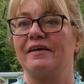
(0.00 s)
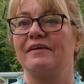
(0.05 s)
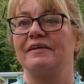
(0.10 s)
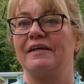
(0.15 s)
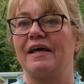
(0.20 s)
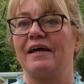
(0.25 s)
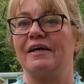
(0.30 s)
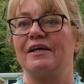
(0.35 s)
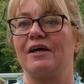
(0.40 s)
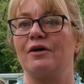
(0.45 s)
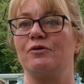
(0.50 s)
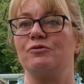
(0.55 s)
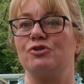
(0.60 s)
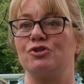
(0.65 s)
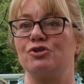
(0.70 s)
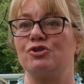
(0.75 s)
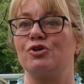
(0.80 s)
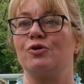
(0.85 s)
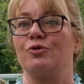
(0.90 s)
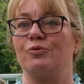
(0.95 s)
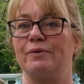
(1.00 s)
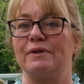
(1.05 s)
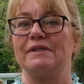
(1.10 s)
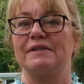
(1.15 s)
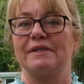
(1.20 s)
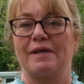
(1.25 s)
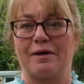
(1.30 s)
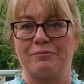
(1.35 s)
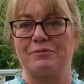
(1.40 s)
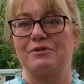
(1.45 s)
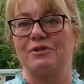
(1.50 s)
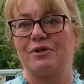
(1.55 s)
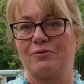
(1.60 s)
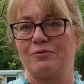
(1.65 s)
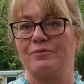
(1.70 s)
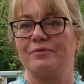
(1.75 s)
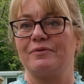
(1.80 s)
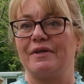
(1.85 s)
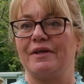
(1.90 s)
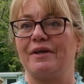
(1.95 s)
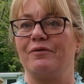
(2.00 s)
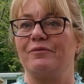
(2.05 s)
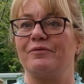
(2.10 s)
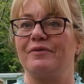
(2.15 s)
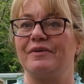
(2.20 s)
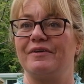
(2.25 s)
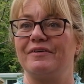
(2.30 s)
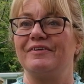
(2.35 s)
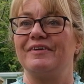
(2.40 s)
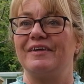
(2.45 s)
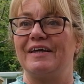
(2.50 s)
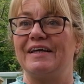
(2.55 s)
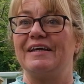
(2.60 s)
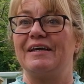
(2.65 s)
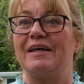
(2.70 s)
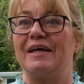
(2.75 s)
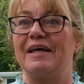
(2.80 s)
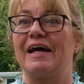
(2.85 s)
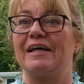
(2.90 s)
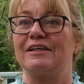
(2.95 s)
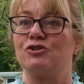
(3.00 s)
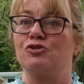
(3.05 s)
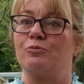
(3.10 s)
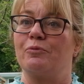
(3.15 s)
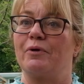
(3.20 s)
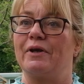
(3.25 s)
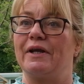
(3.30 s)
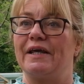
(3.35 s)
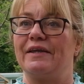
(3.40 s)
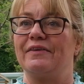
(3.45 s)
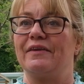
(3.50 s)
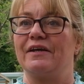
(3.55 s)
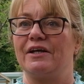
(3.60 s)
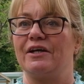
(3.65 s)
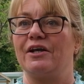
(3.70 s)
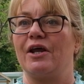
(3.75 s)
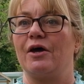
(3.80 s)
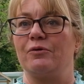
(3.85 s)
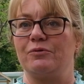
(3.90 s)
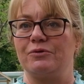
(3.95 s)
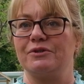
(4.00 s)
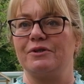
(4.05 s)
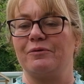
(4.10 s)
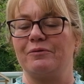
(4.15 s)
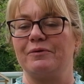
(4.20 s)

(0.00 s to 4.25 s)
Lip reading: Yeah, he goes to school with Sam, so you know, he had someone here that he knows, so